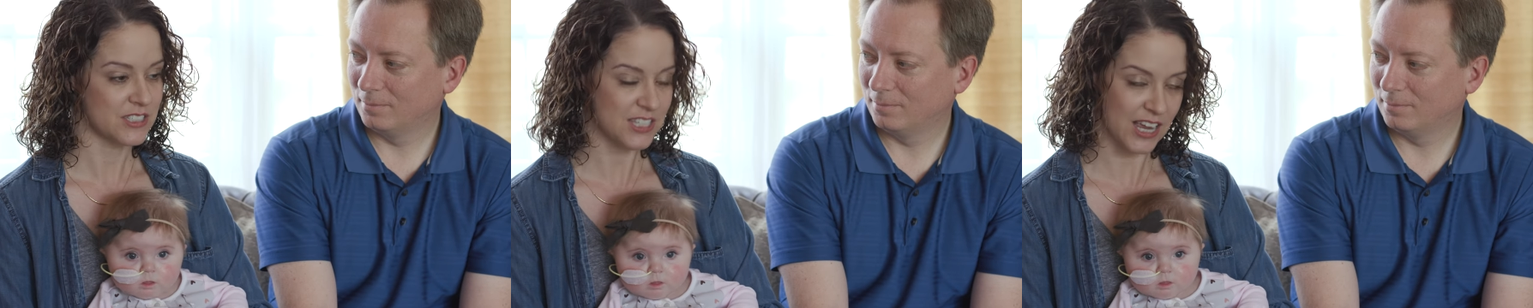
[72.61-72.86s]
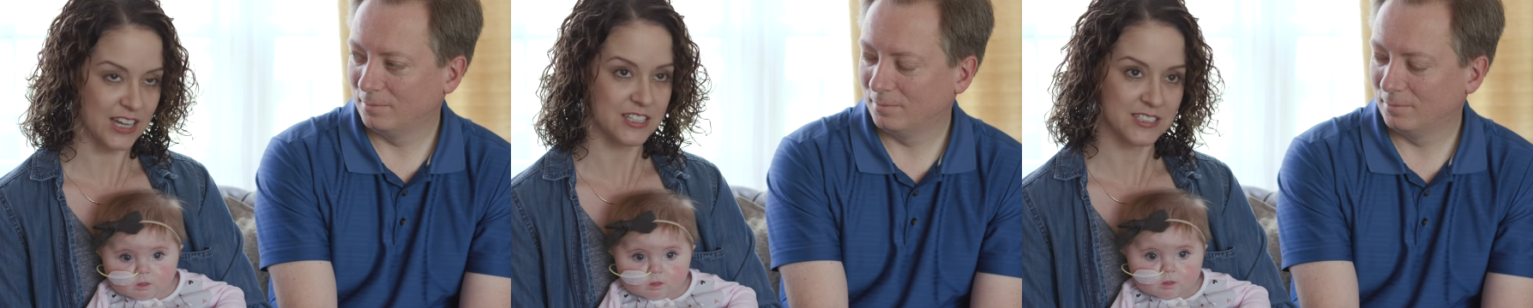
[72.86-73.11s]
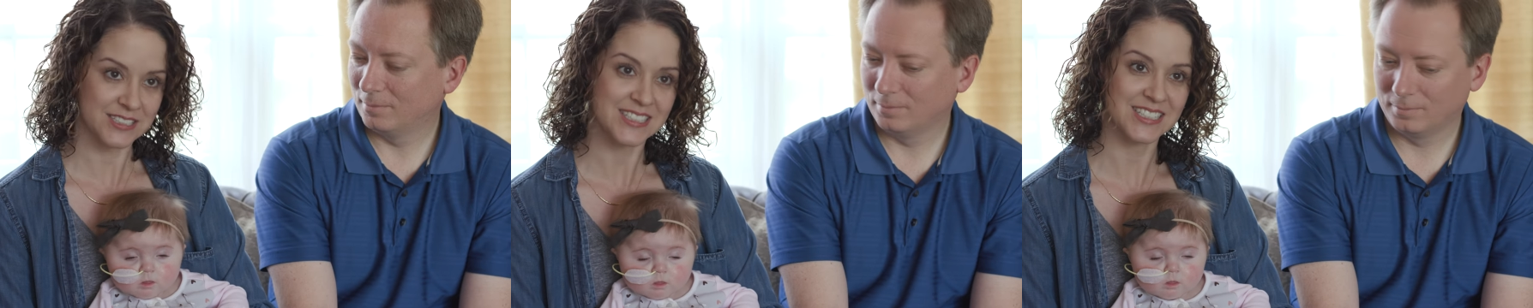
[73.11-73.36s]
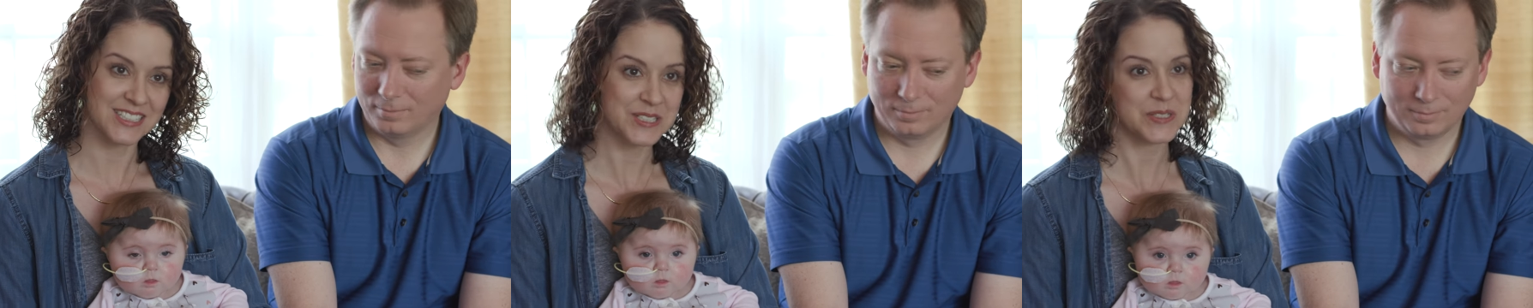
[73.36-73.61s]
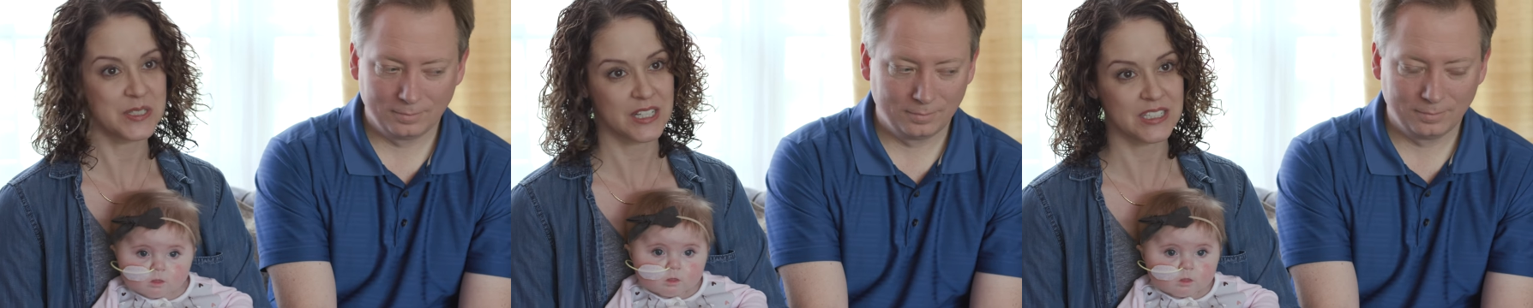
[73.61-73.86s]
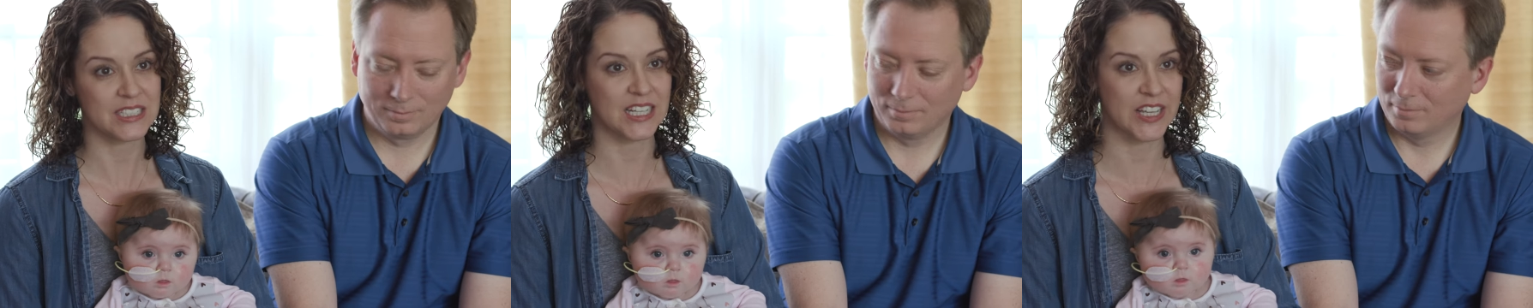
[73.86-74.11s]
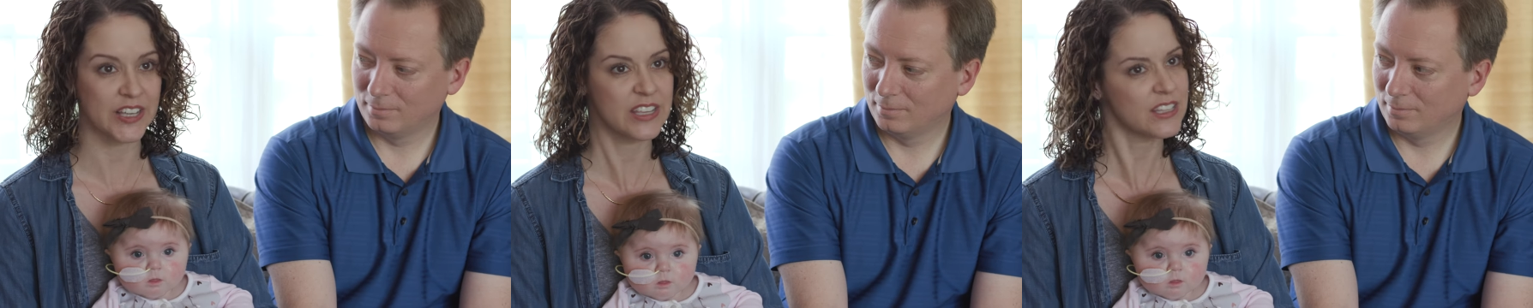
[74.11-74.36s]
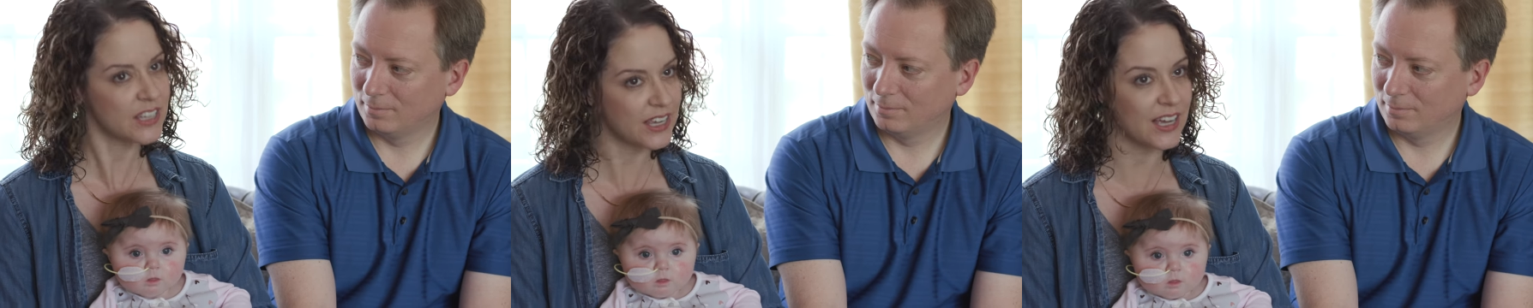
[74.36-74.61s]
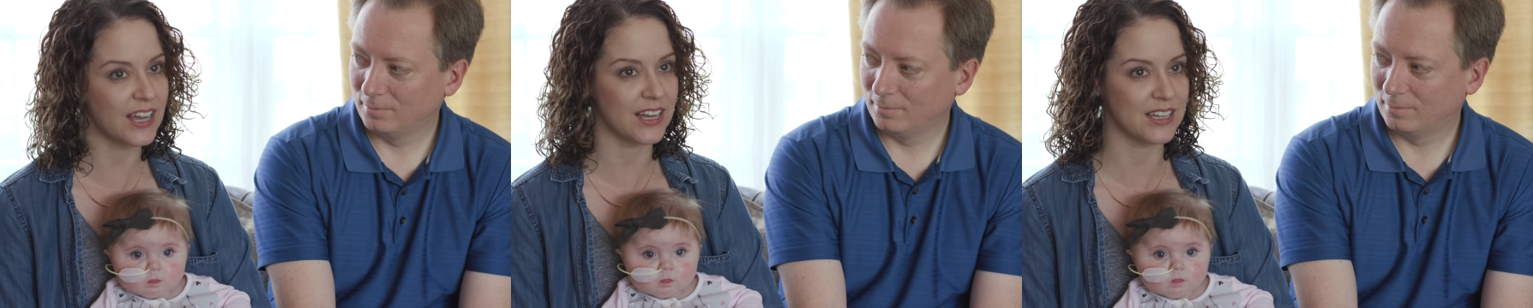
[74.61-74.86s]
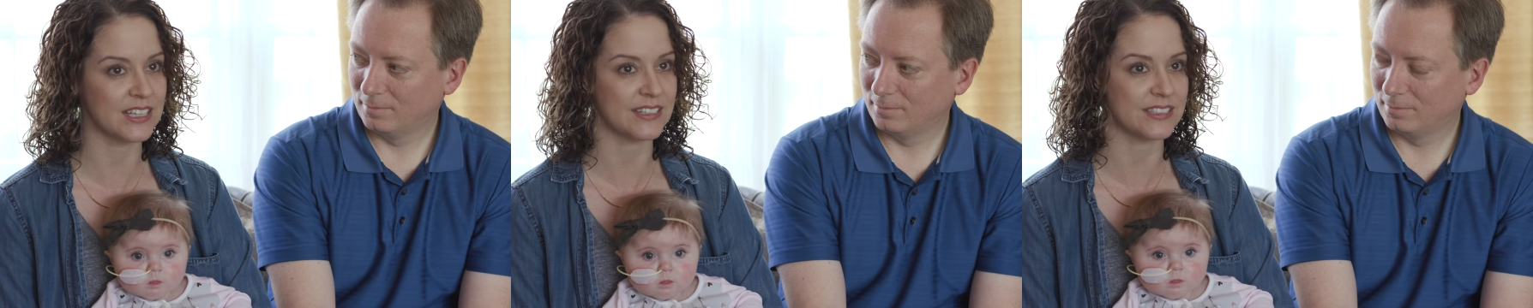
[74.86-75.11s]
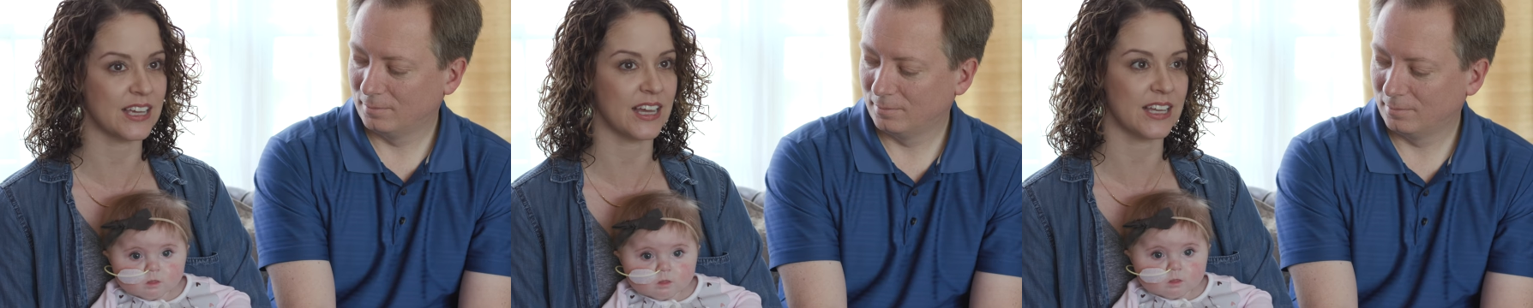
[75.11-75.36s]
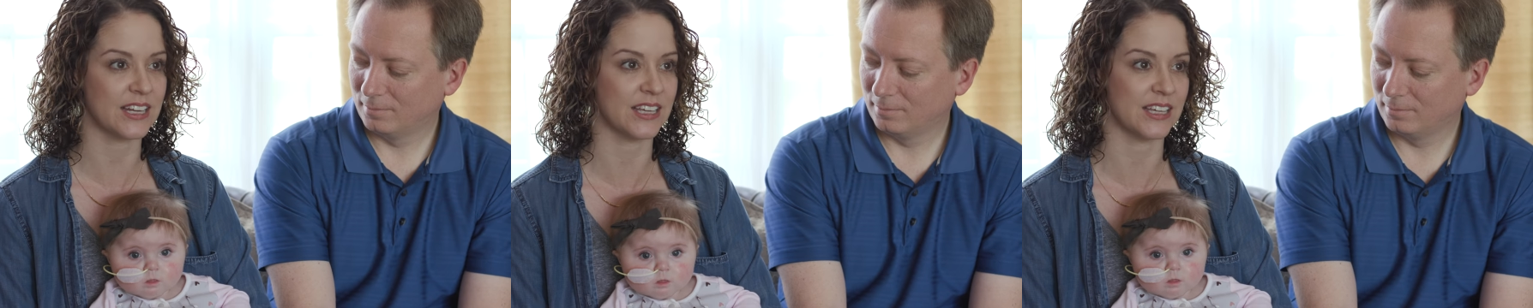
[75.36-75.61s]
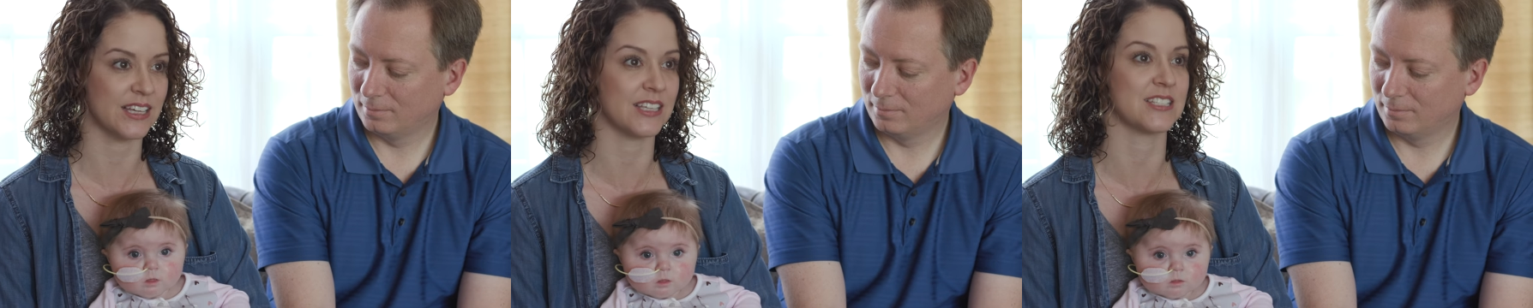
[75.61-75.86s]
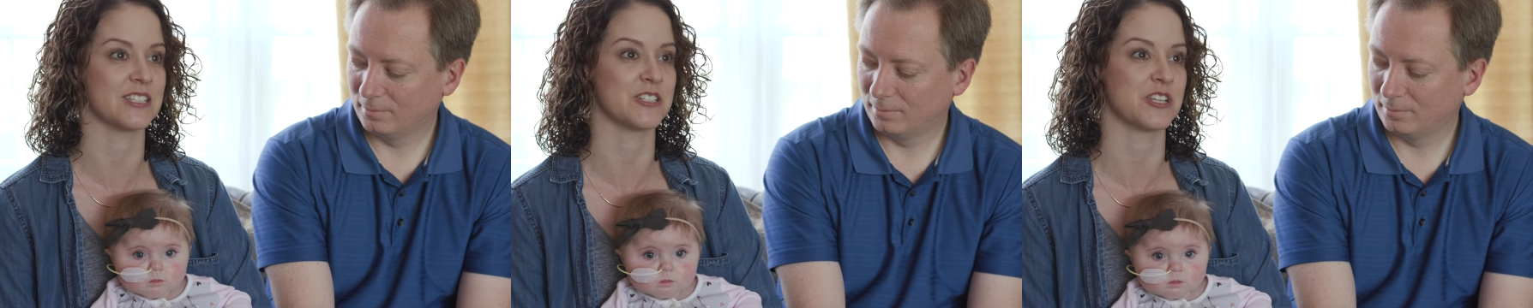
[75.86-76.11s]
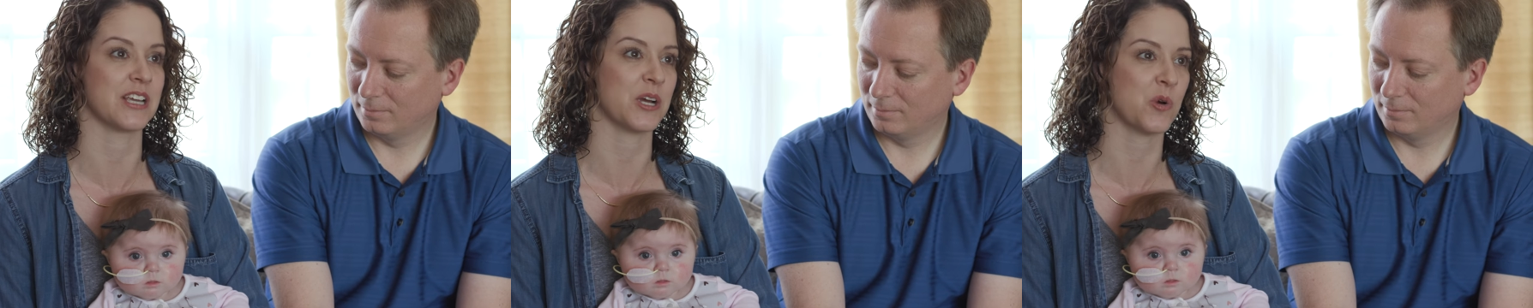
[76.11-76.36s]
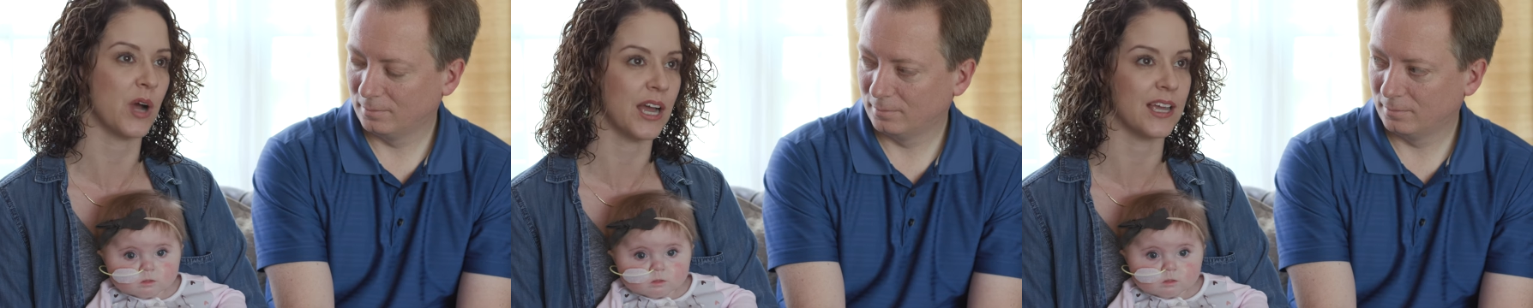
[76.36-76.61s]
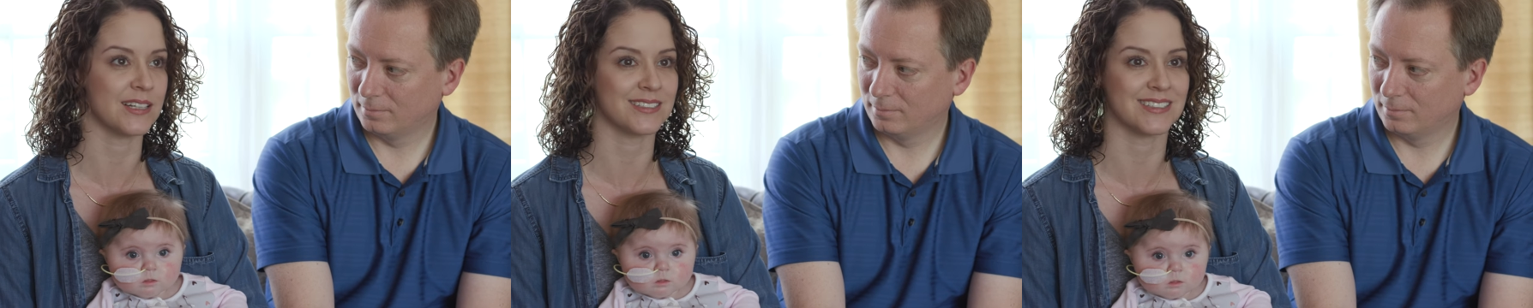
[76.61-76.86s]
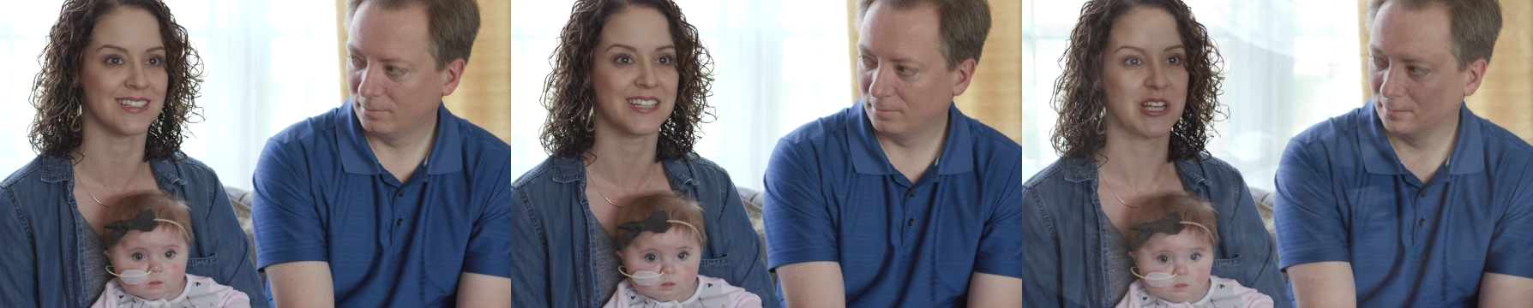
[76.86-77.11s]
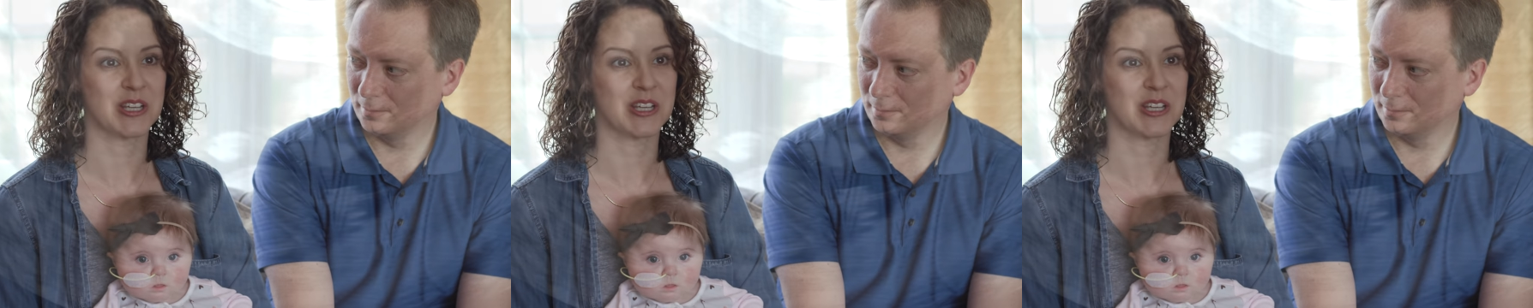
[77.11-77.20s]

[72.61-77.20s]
Speaker 1: tech said, Yeah, yeah, it is. And she got quiet and